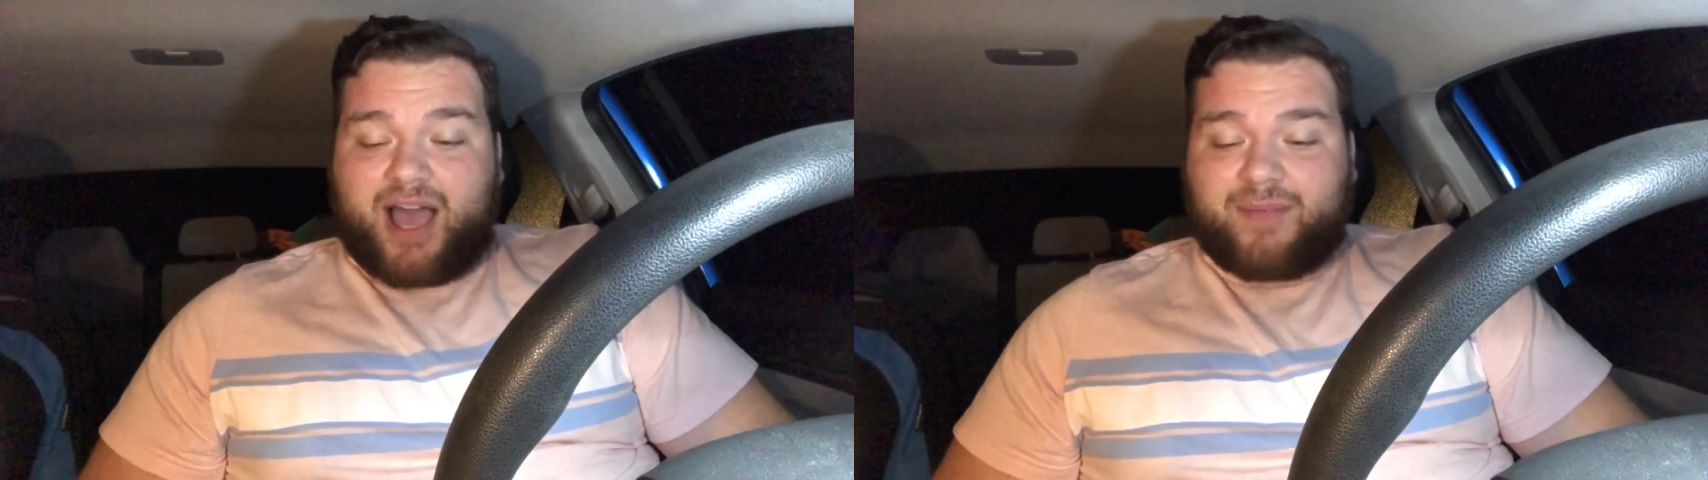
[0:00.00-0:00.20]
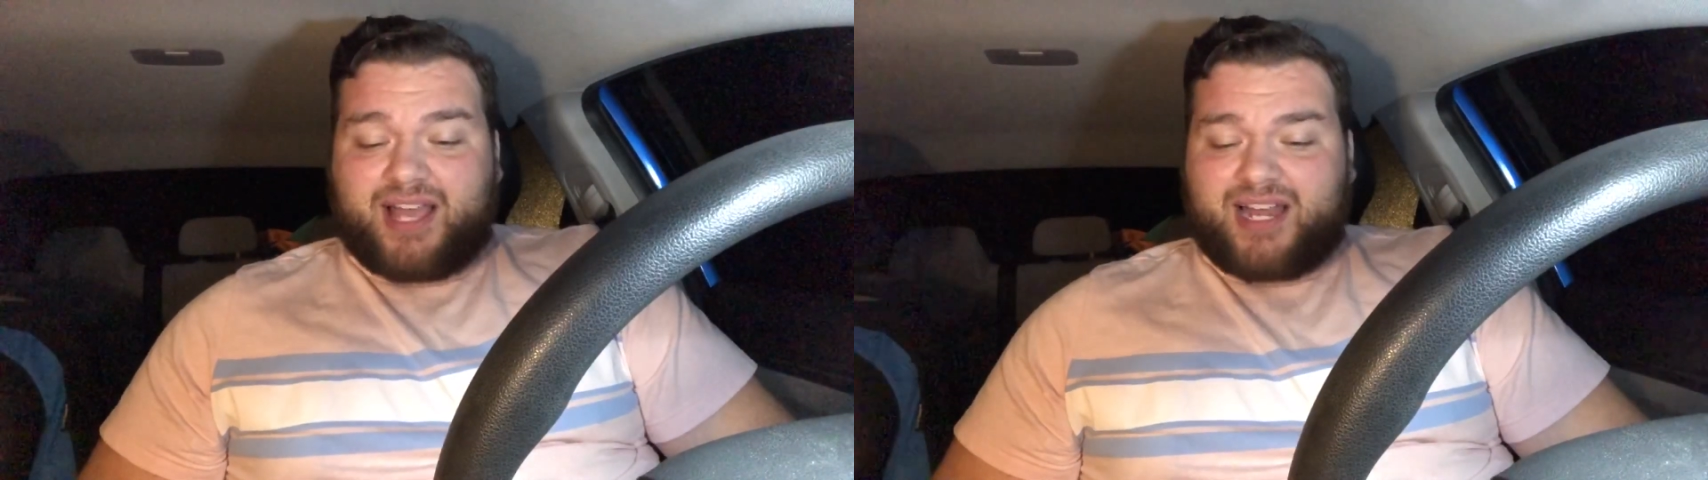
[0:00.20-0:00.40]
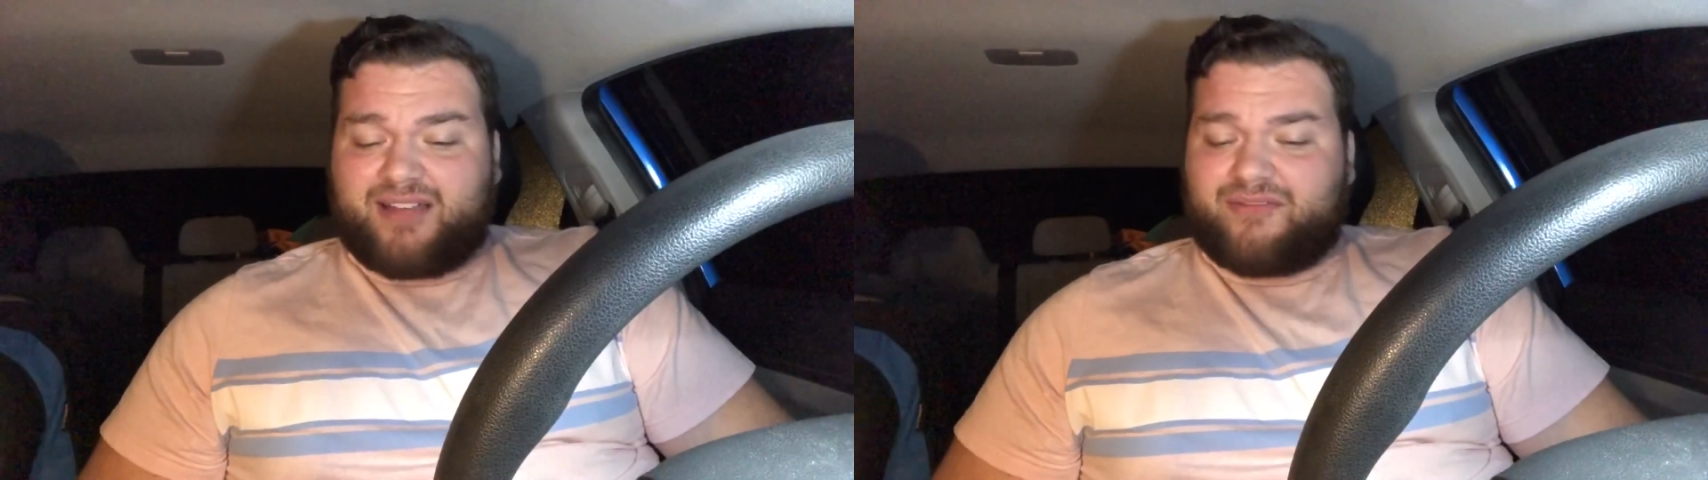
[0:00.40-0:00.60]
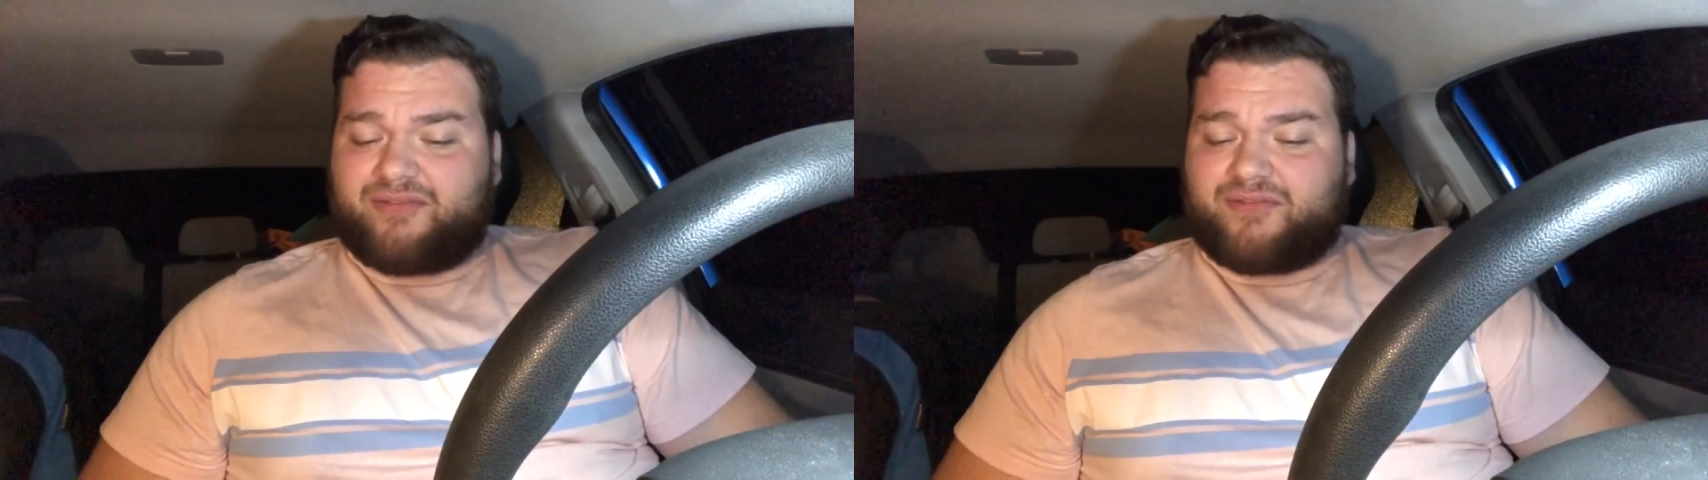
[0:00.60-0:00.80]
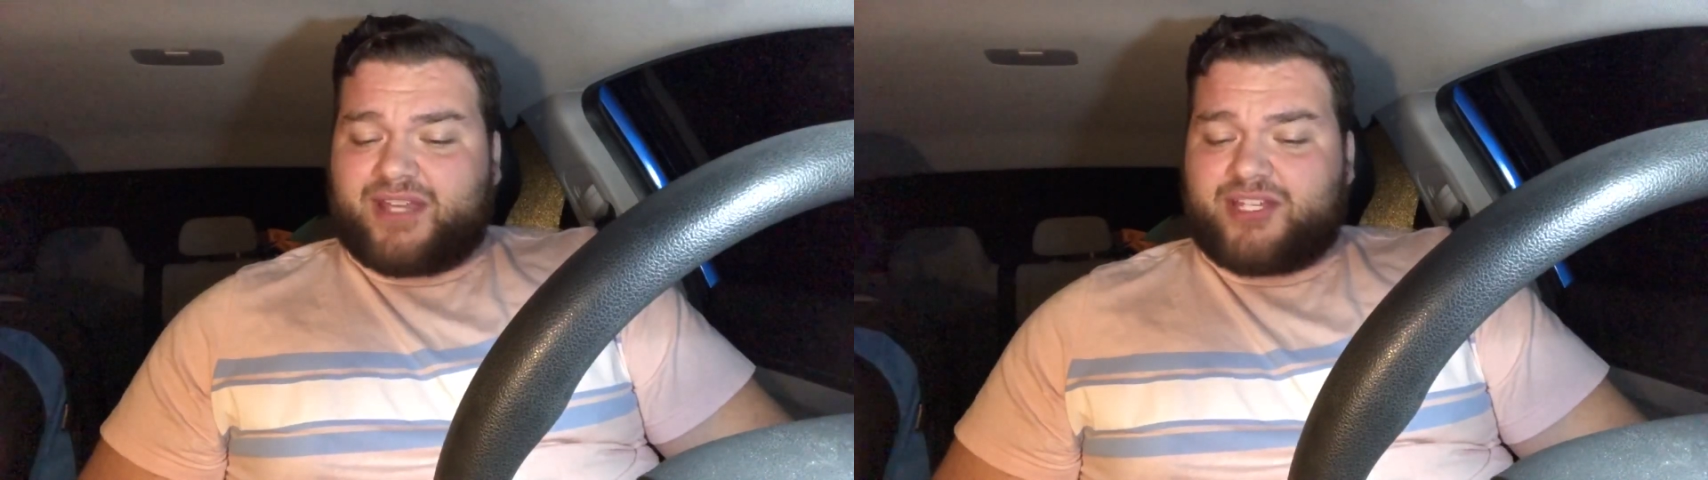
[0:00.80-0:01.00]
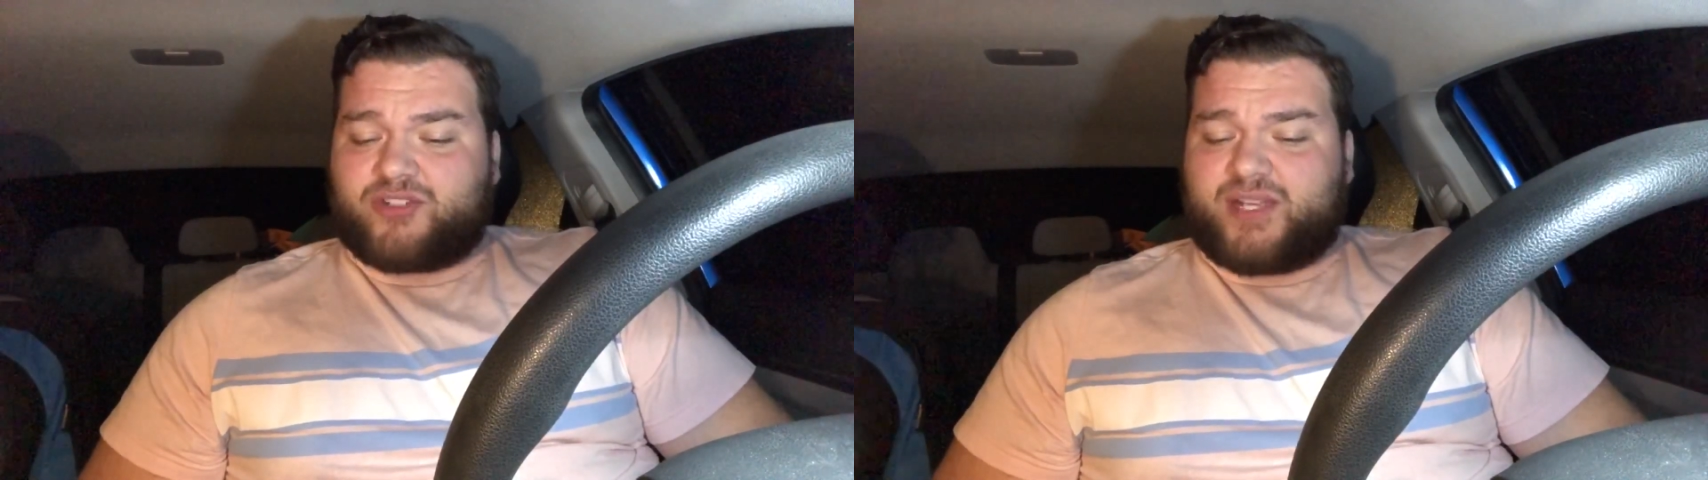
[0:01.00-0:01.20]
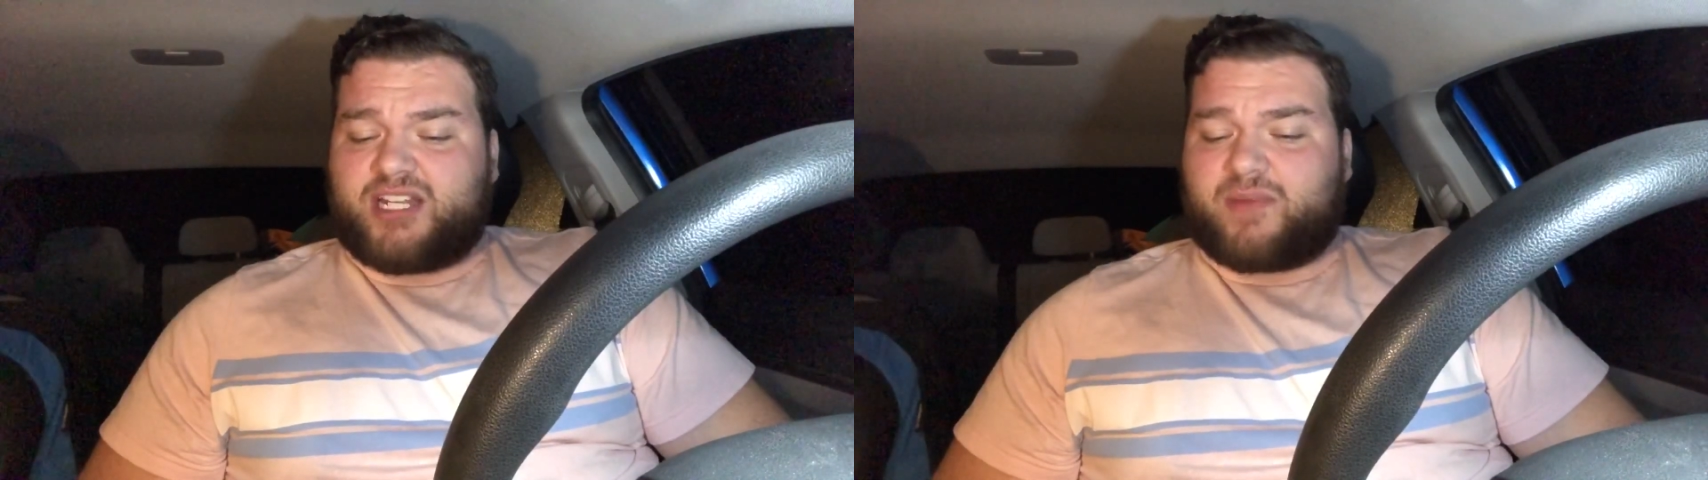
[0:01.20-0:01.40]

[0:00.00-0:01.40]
I'm kind of intrigued